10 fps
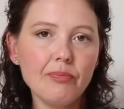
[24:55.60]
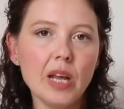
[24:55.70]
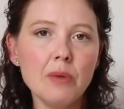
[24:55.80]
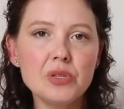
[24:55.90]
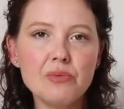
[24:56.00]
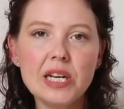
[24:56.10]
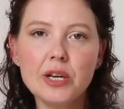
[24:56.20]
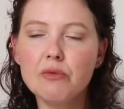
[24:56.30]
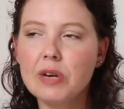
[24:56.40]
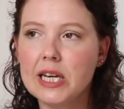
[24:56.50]
it was a really
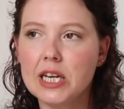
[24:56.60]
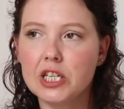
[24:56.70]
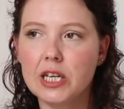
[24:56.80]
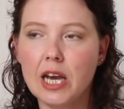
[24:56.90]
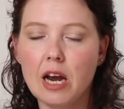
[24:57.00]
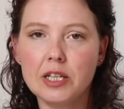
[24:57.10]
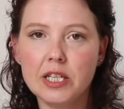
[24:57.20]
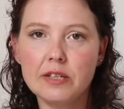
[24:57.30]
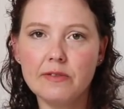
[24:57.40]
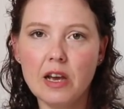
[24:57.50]
good read actually. I
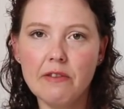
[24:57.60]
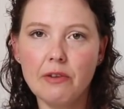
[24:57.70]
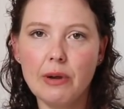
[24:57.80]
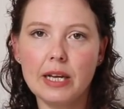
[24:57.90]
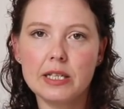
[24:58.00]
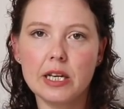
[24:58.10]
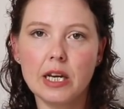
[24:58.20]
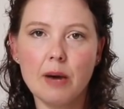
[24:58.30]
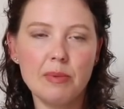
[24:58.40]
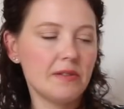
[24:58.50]
did fly through it in
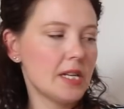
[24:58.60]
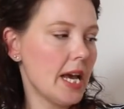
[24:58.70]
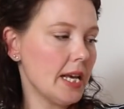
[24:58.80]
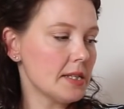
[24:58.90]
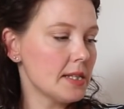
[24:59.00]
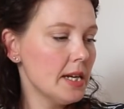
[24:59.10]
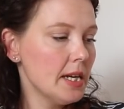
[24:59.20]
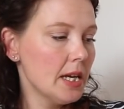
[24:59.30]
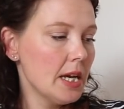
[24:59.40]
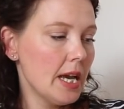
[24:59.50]
a couple of days.
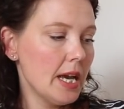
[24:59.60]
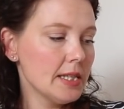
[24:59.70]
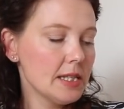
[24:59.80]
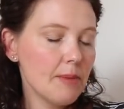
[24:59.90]
It's